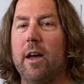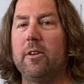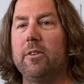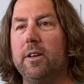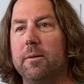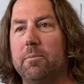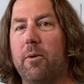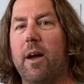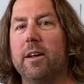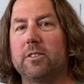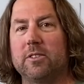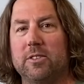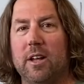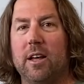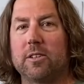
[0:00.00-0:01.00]
do you get
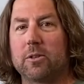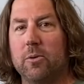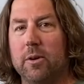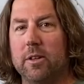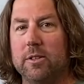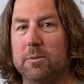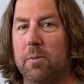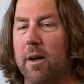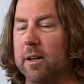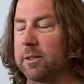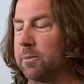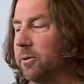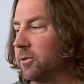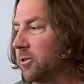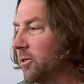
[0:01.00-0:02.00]
prices down as quickly as
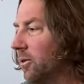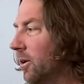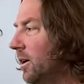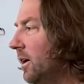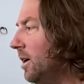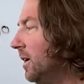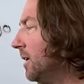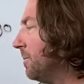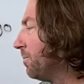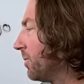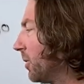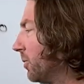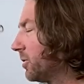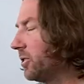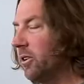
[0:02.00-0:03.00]
possible? So
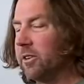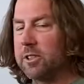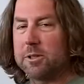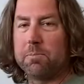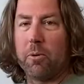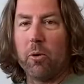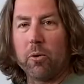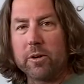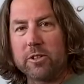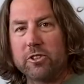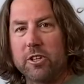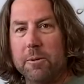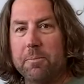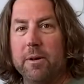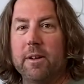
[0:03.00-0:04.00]
we're still exploring
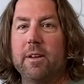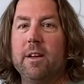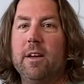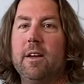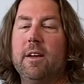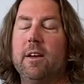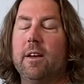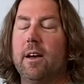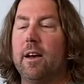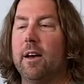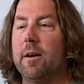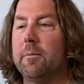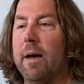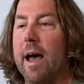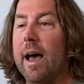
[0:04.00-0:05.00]
shipping.
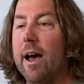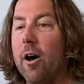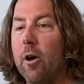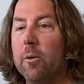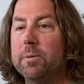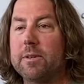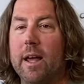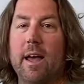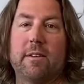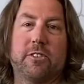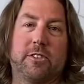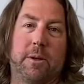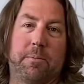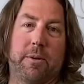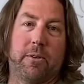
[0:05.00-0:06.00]
I hope to have
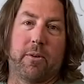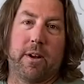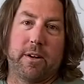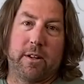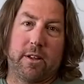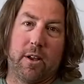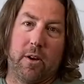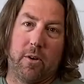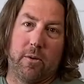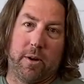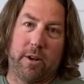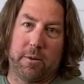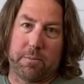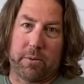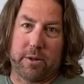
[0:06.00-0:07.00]
shipping ready to go
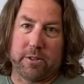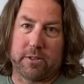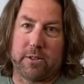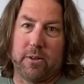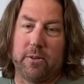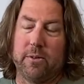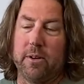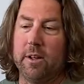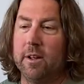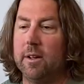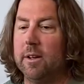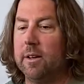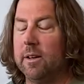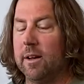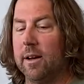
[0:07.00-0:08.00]
here pretty soon.
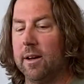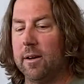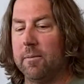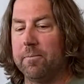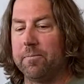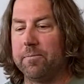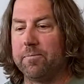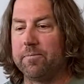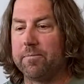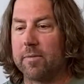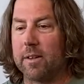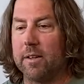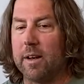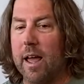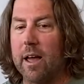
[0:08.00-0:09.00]

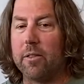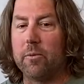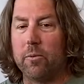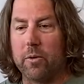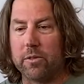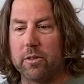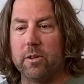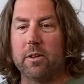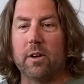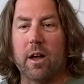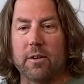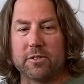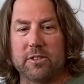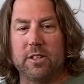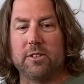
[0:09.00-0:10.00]
Now that we're in the
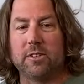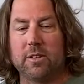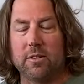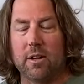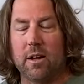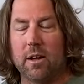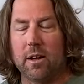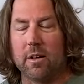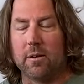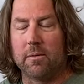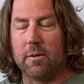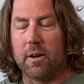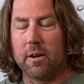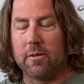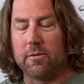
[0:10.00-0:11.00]
off season
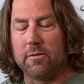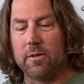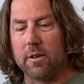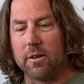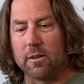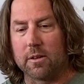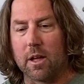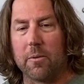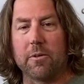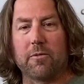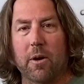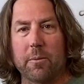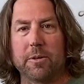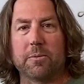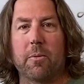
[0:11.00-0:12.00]
of the Conway
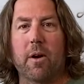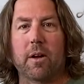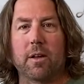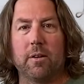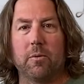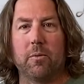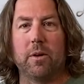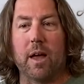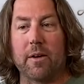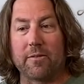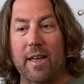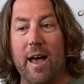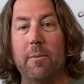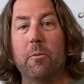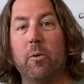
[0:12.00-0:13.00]
Farmers Market, I've
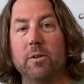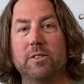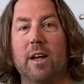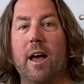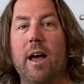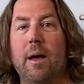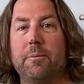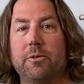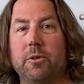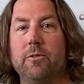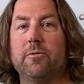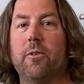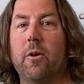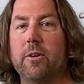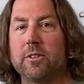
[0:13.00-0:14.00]
got more time to
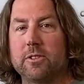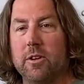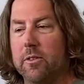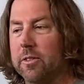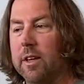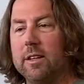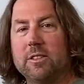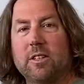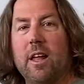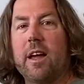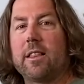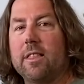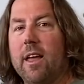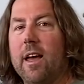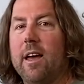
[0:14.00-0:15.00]
focus on things
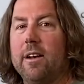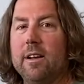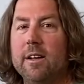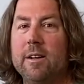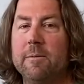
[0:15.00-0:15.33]
like that.